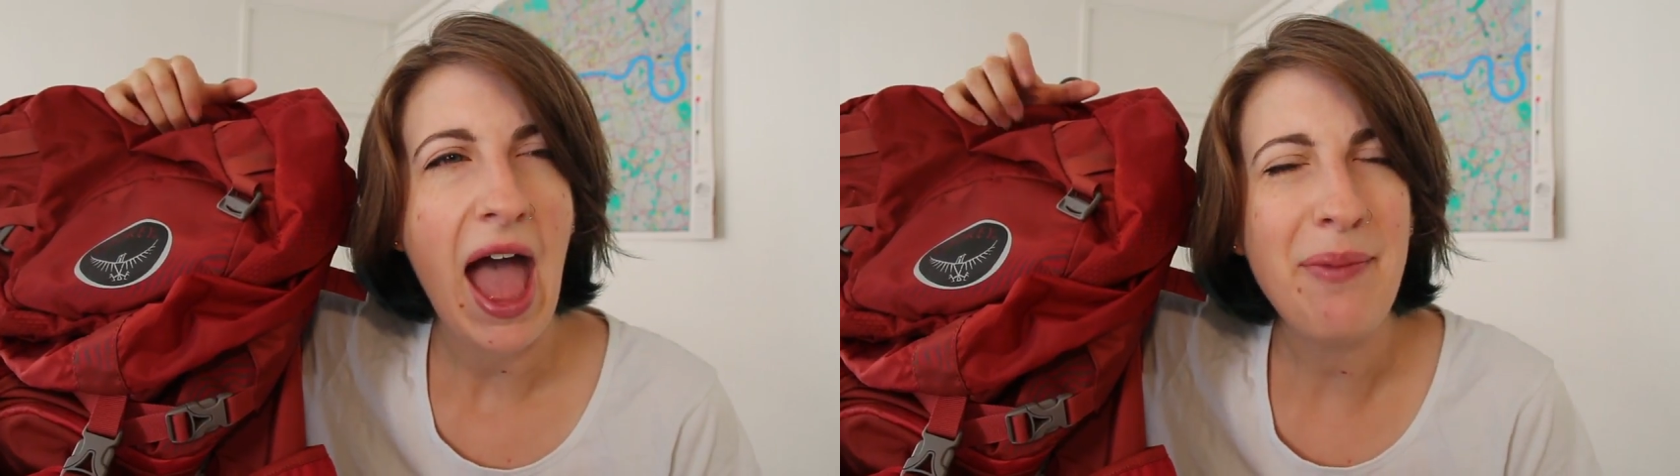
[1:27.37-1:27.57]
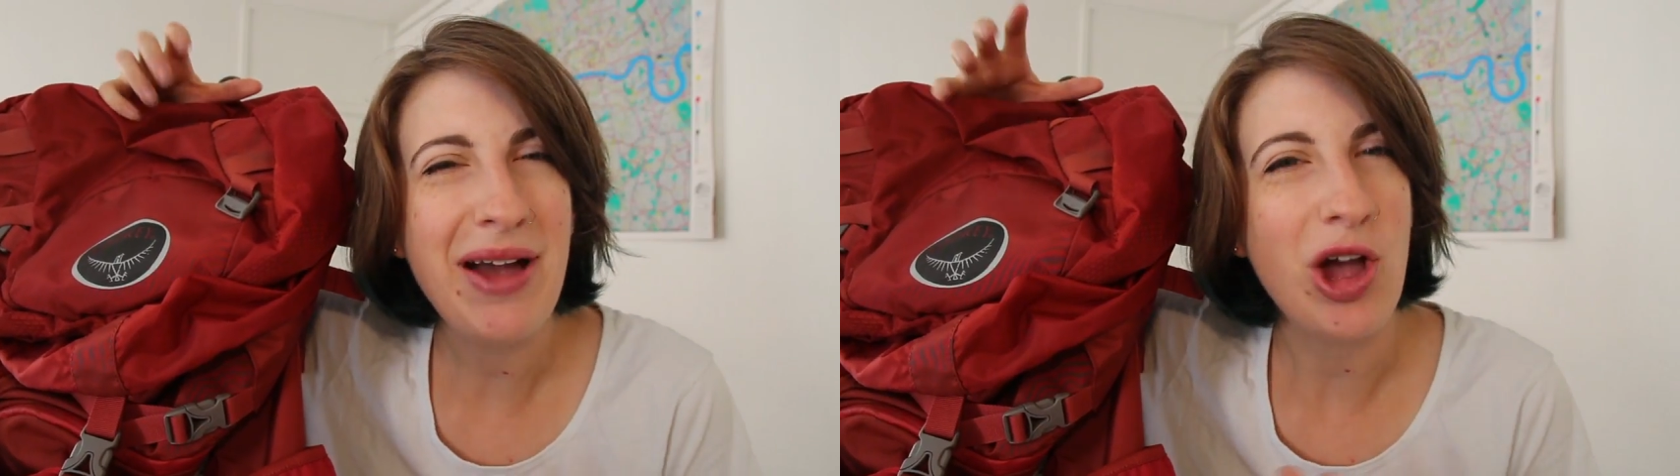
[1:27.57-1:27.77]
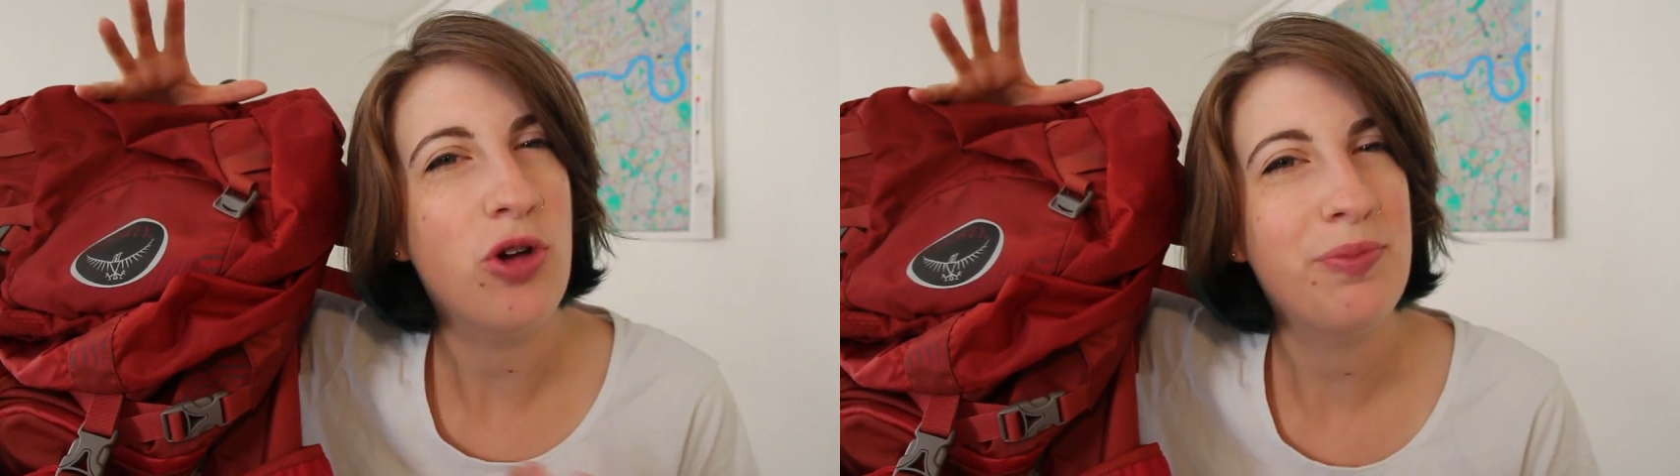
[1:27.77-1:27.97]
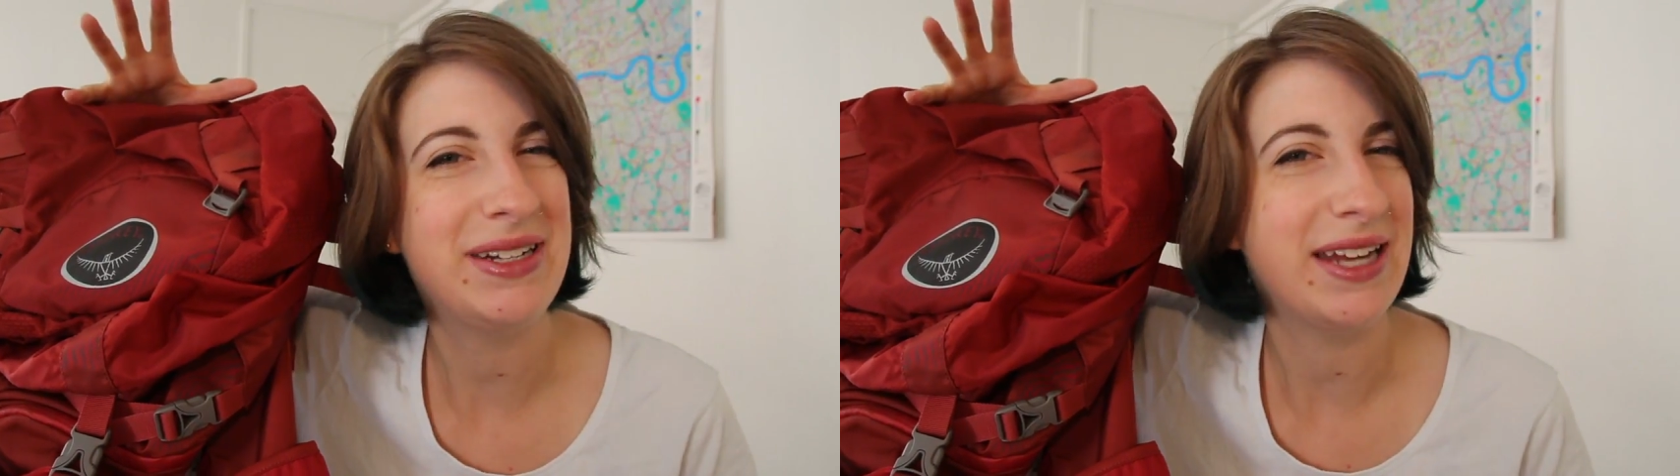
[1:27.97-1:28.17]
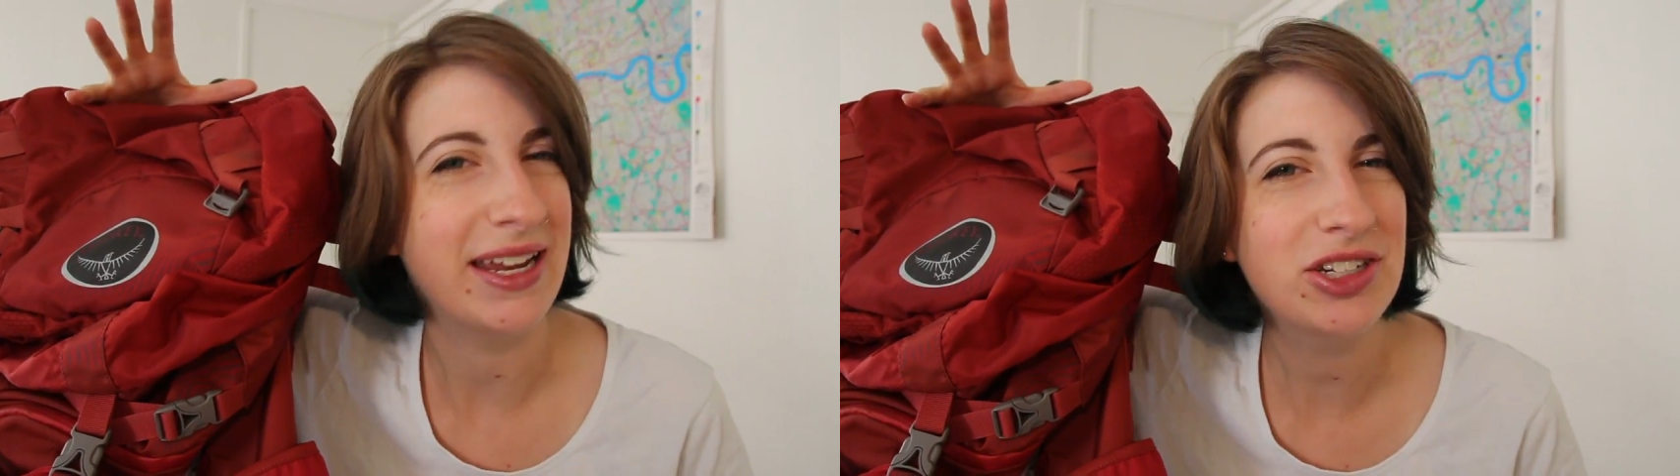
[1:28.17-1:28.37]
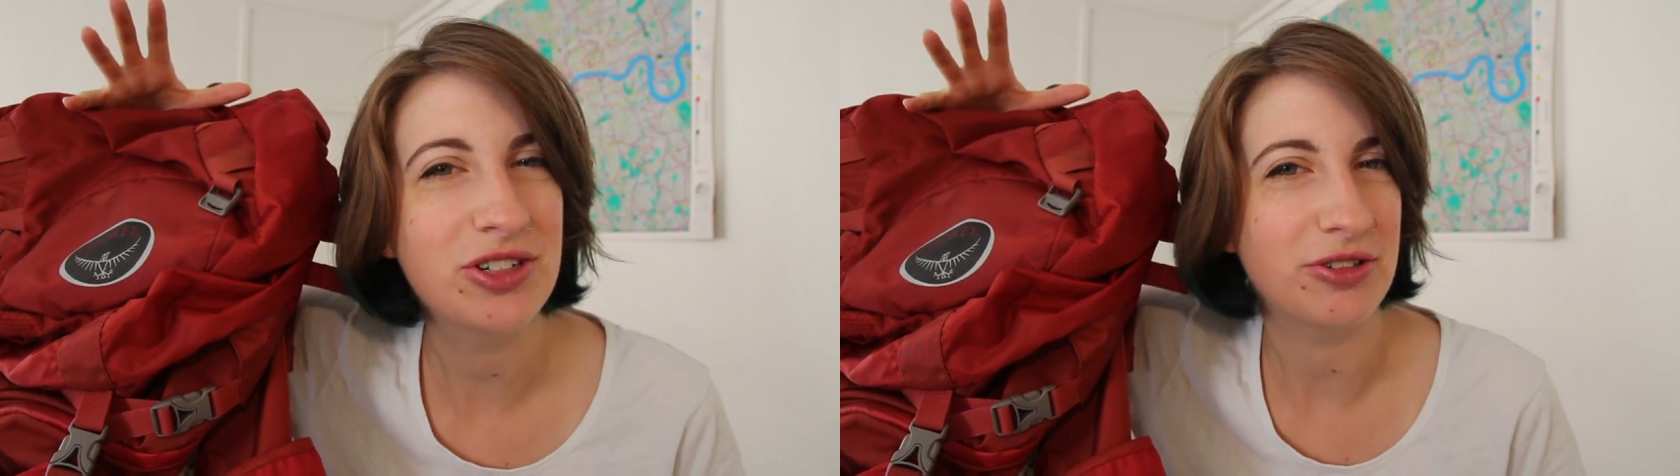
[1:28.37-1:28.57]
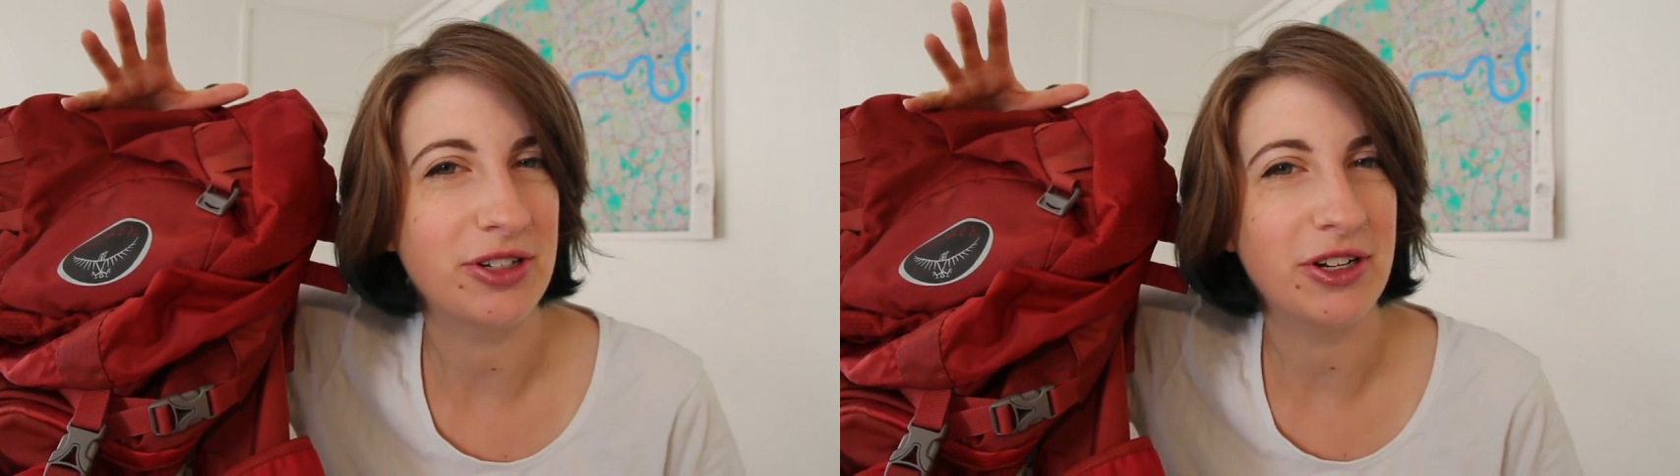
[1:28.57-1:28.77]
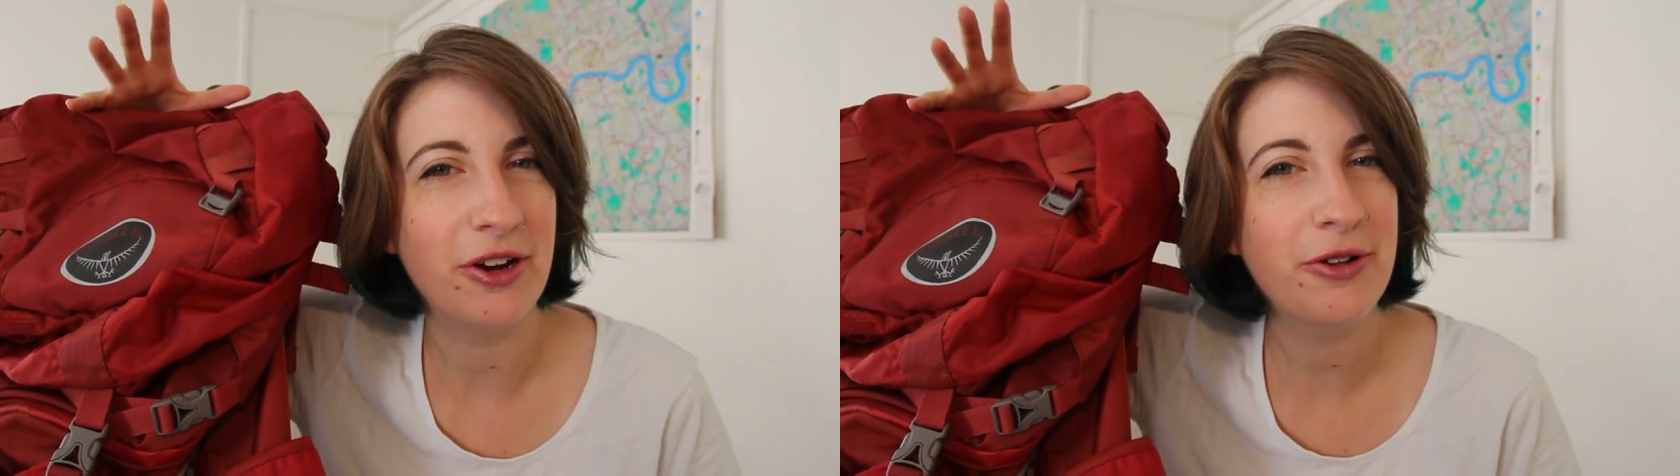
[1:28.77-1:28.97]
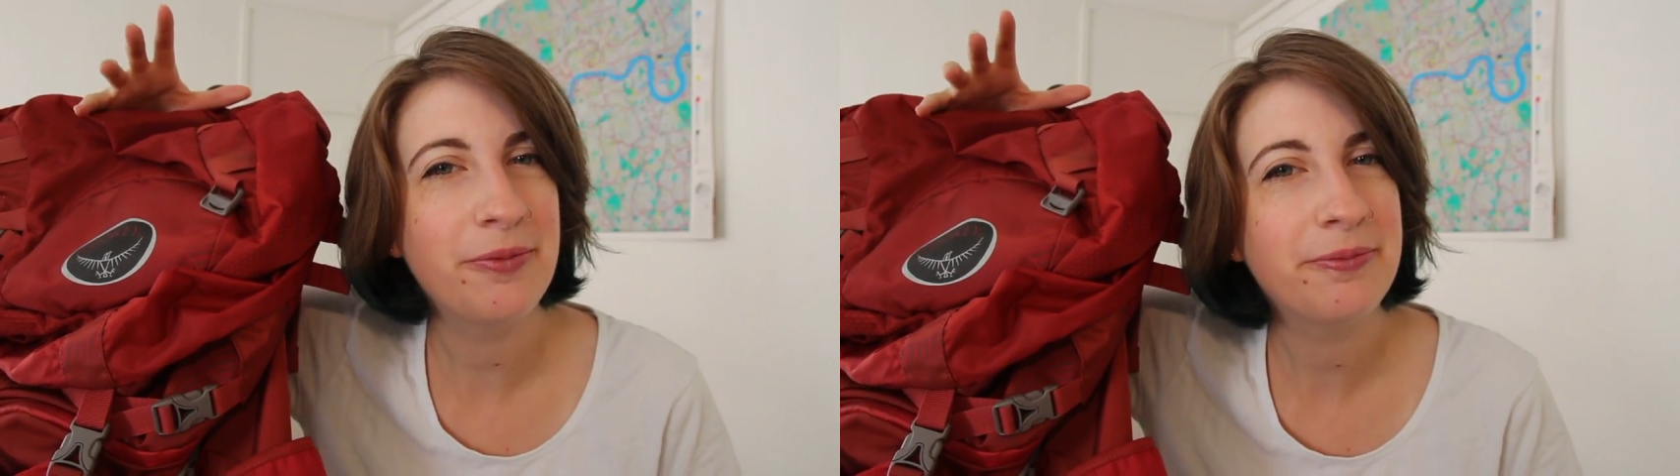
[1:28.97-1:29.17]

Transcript: and my own potential, you know.